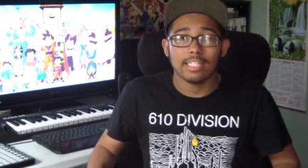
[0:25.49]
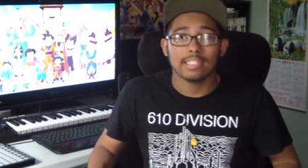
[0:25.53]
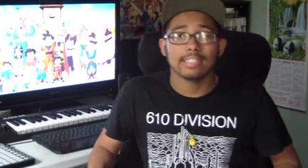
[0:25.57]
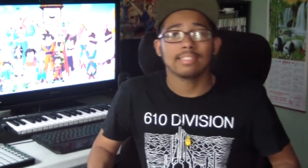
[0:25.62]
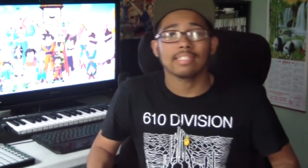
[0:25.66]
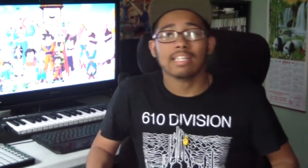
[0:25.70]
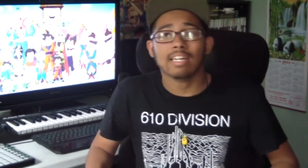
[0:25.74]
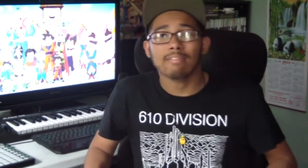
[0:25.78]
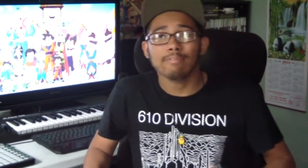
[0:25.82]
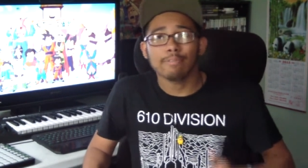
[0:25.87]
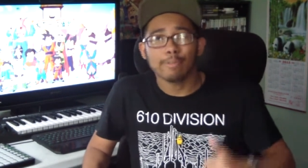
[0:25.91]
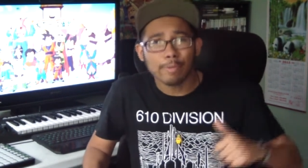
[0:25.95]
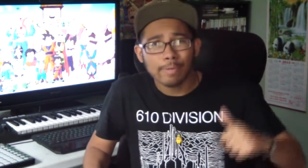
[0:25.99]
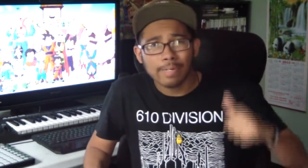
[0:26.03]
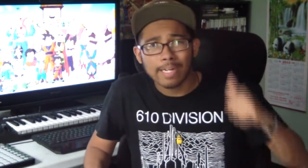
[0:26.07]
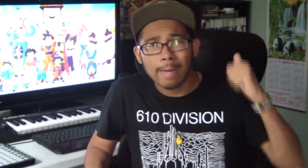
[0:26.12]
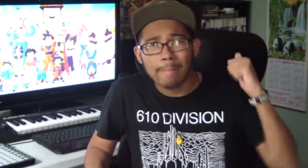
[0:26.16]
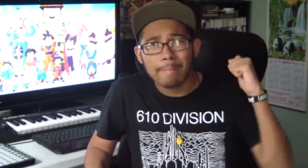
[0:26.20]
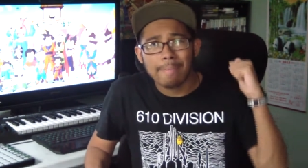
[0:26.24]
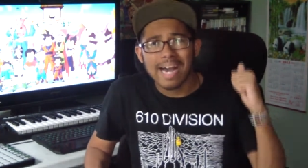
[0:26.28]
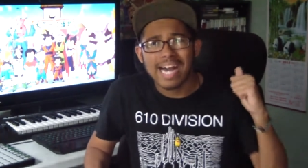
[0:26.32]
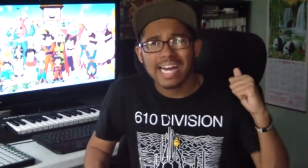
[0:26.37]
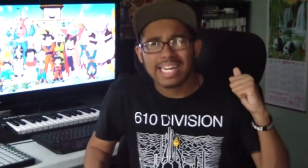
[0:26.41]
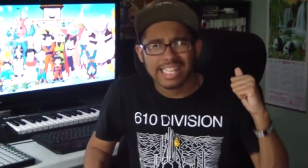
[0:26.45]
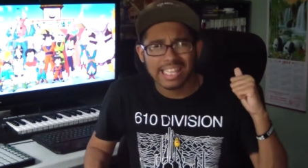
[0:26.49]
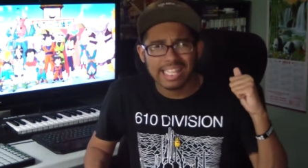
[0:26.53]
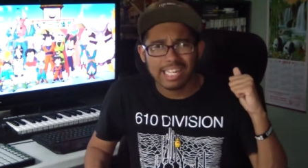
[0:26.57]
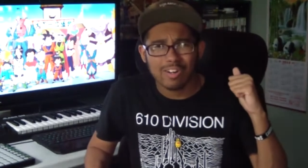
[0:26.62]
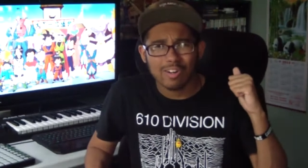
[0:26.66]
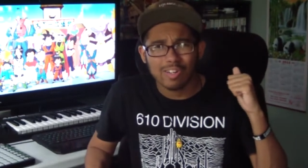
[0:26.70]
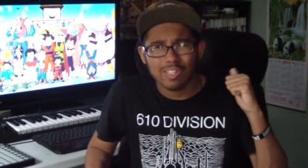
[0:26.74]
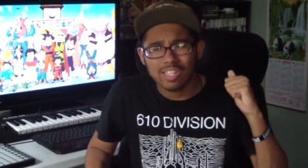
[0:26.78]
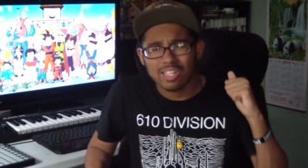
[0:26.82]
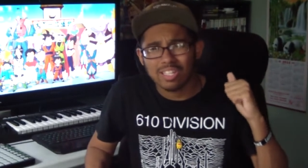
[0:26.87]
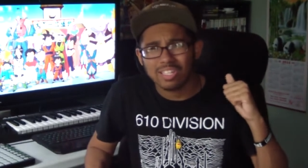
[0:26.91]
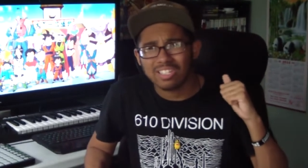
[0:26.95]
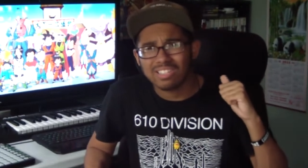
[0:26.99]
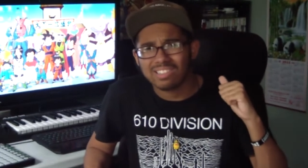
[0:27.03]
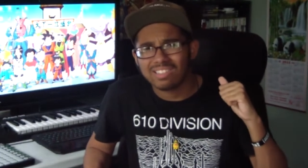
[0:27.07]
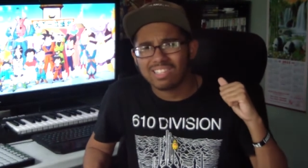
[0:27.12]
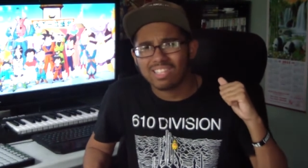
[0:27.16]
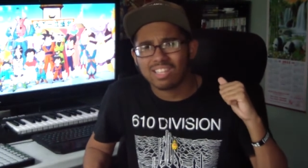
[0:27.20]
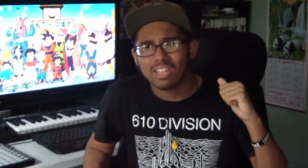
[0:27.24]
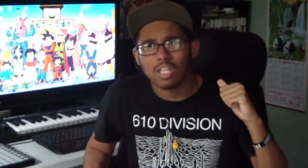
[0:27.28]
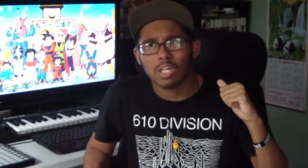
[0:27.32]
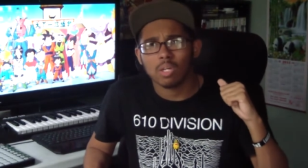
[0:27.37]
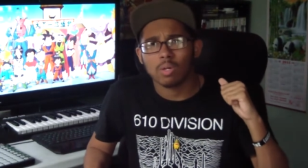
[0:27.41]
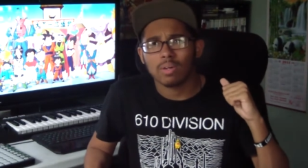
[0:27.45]
Instead of doing it back there in the,
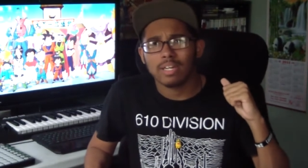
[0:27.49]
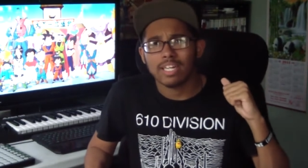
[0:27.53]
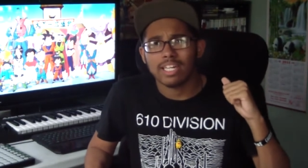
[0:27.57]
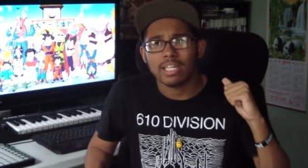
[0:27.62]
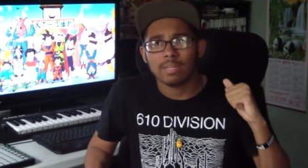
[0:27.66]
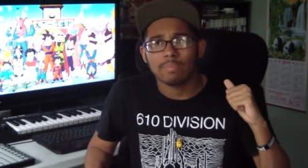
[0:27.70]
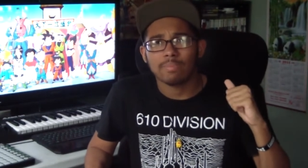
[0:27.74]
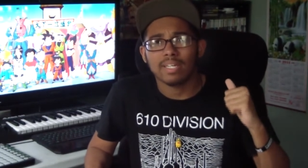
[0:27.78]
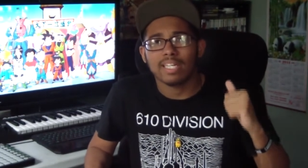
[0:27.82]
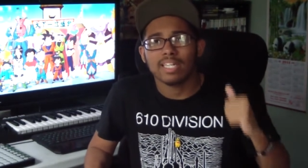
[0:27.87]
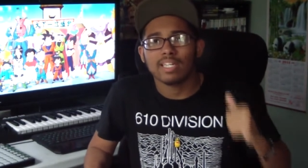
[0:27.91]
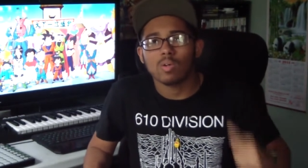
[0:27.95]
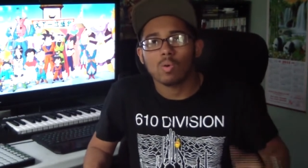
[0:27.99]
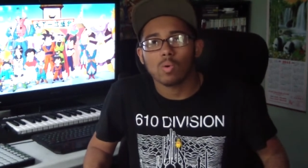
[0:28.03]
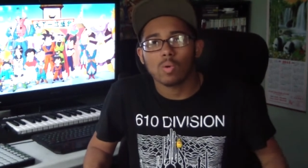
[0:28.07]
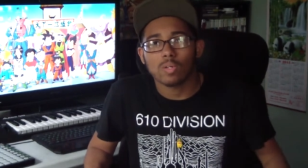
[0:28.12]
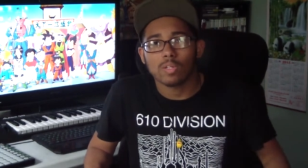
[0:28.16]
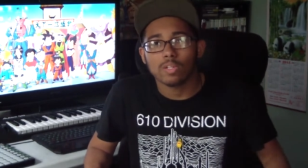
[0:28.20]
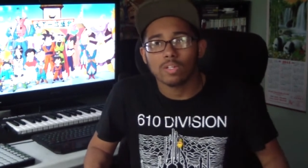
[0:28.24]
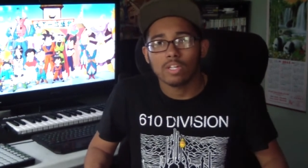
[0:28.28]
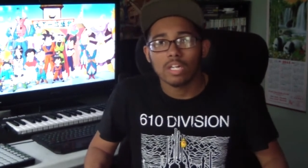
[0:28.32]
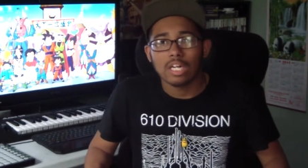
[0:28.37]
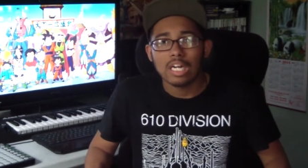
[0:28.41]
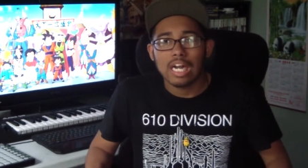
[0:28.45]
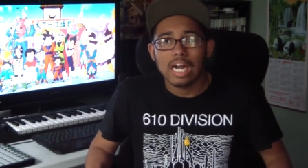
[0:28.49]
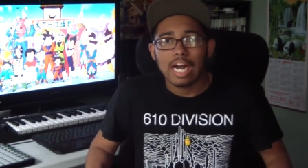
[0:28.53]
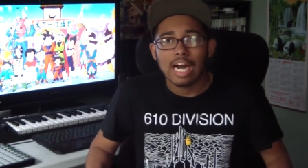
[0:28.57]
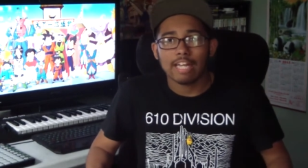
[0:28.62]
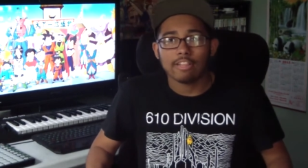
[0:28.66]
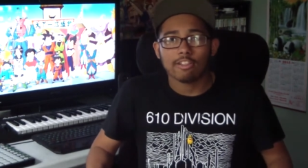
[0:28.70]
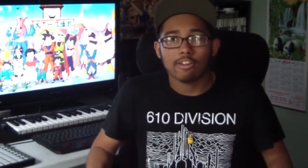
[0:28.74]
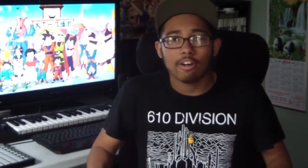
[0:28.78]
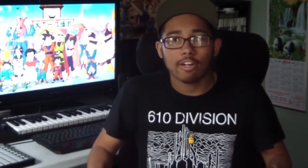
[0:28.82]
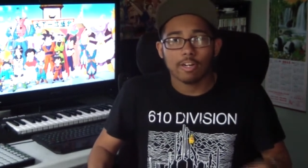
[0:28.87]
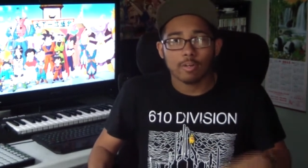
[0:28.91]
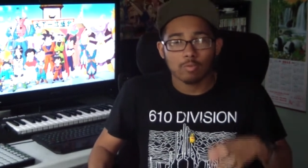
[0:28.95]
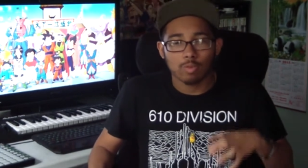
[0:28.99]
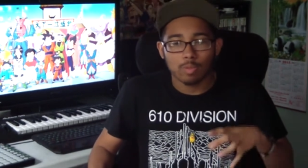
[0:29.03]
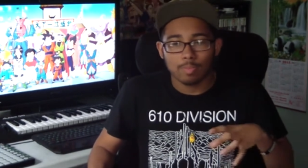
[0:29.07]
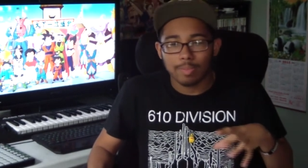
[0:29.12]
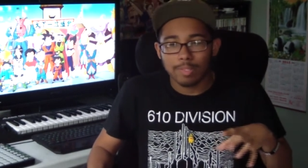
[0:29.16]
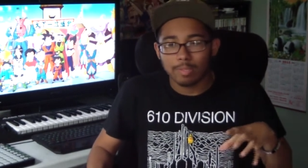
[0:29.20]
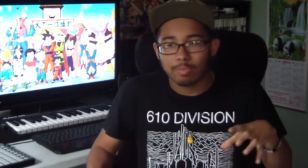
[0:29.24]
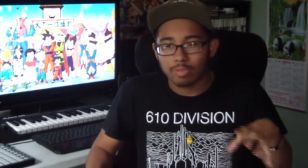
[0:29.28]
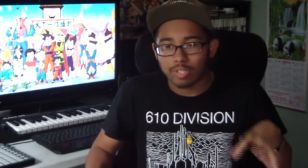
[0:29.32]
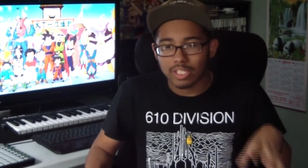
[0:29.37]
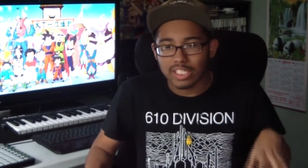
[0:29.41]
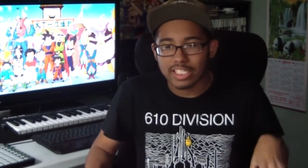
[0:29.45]
the little itty bitty corner, I thought it would
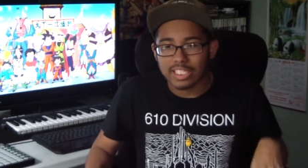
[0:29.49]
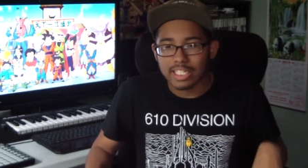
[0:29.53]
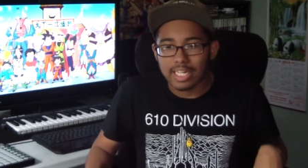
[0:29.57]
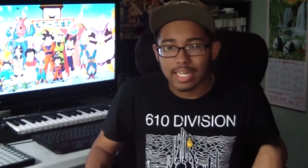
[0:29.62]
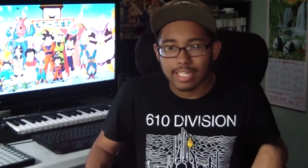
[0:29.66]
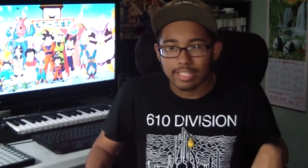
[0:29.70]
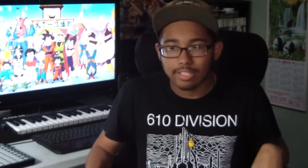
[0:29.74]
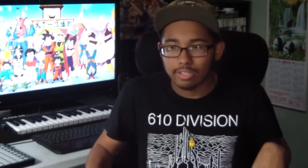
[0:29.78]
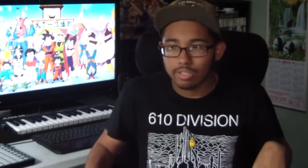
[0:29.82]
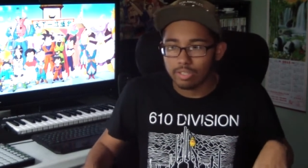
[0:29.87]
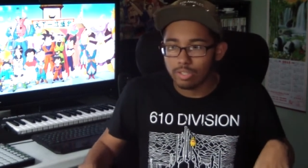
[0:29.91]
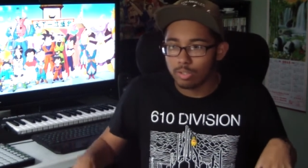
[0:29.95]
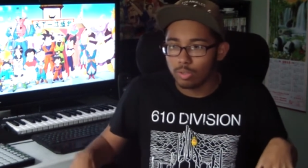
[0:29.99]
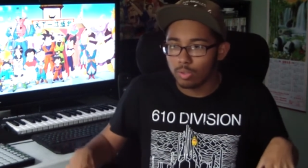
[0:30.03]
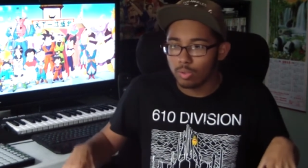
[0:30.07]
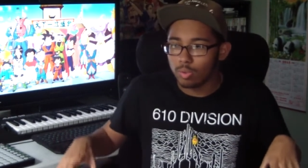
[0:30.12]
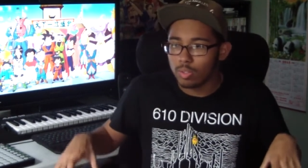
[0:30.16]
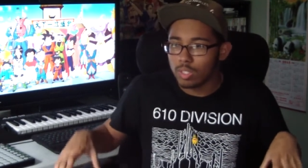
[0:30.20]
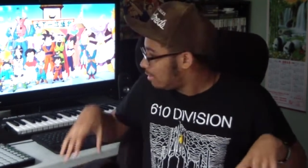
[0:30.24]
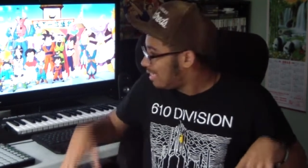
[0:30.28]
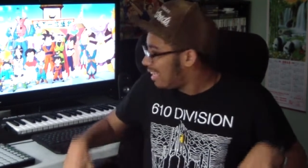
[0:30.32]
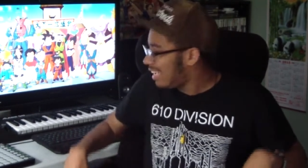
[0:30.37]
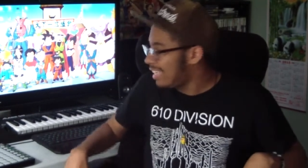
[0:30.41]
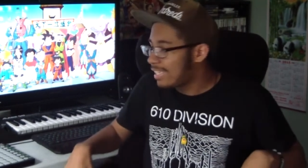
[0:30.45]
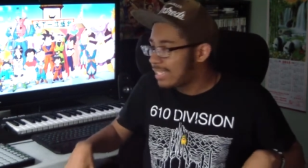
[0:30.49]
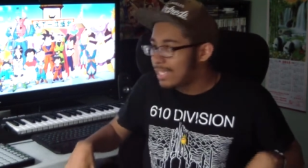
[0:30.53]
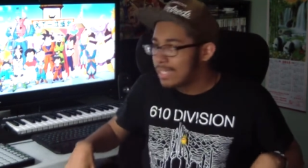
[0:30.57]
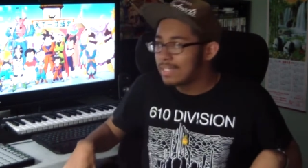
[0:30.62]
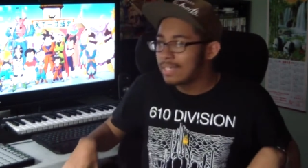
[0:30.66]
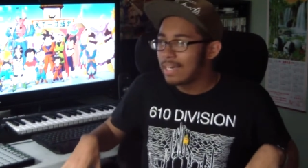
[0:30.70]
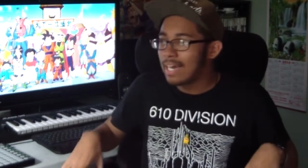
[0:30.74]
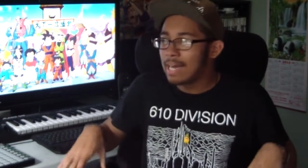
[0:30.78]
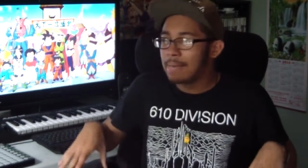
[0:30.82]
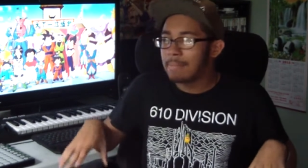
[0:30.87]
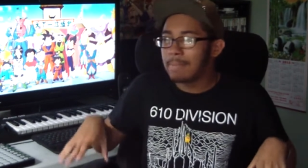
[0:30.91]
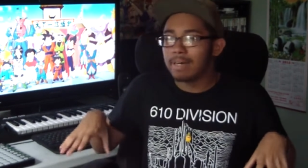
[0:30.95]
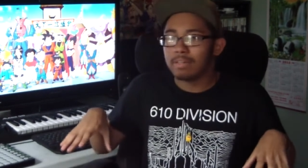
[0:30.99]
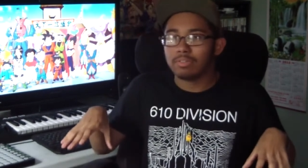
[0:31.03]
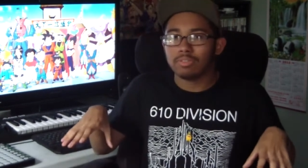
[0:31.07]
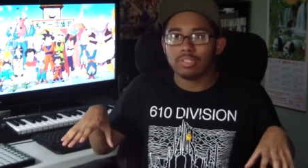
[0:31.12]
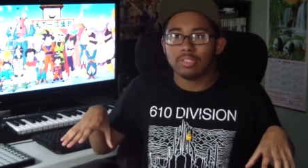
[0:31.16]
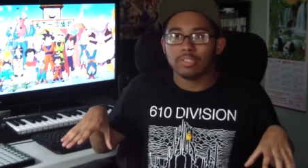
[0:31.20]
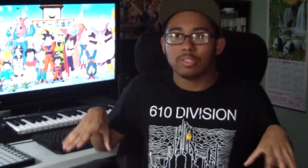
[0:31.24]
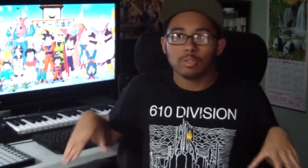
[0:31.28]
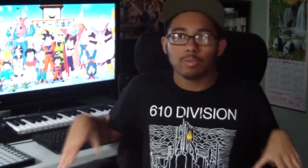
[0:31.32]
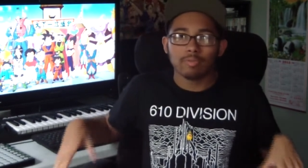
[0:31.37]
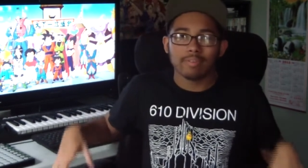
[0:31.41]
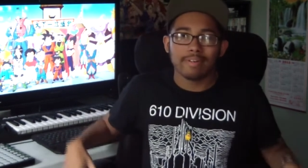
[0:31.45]
be really nice to take the time out
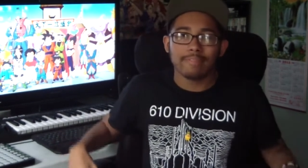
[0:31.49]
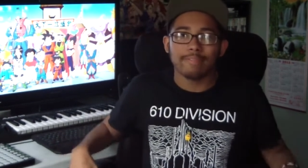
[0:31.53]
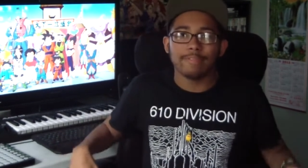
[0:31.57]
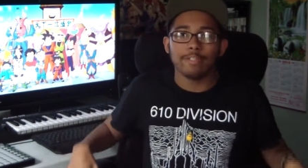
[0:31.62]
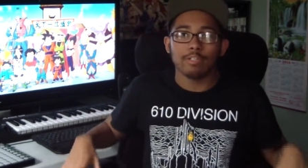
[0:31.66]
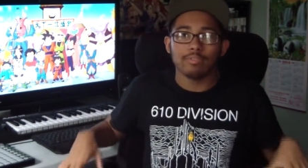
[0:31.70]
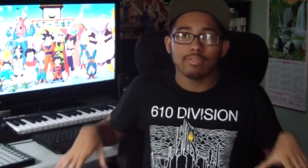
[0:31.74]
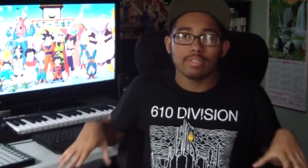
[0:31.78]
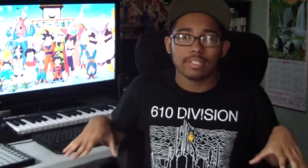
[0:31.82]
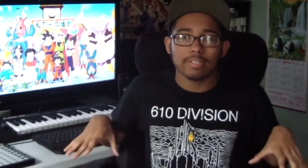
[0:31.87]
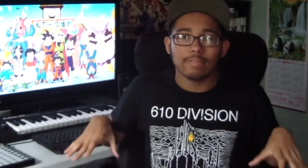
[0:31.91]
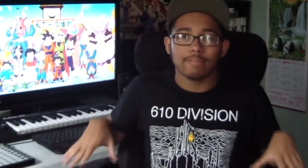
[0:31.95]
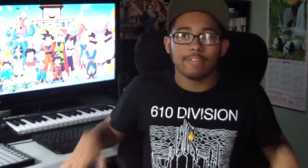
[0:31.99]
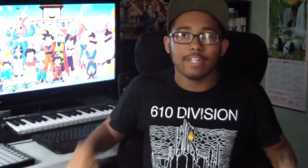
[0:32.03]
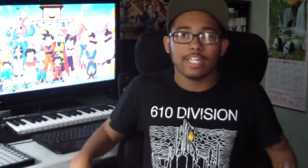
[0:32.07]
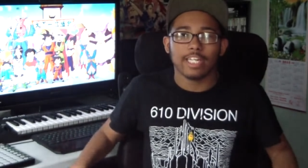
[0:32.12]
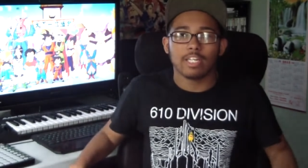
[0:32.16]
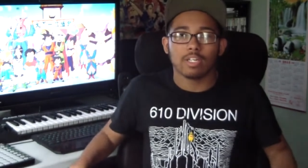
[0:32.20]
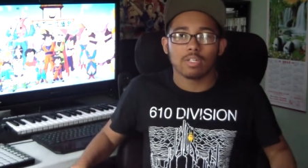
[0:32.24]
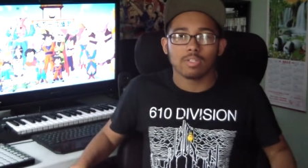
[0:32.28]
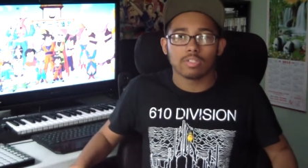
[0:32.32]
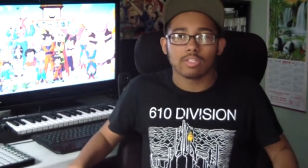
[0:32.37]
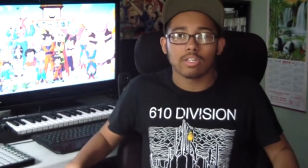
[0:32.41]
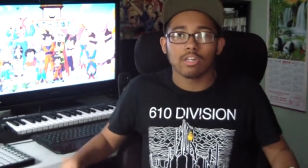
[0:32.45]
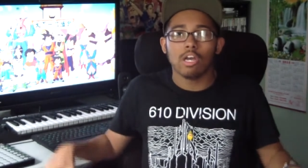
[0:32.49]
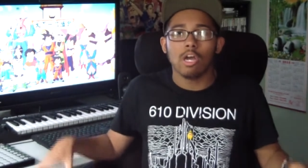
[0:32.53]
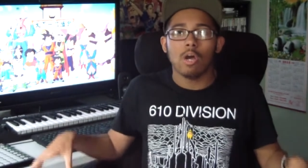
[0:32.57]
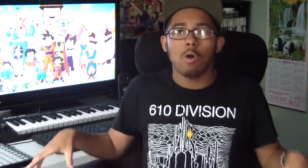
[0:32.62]
to do reviews and videos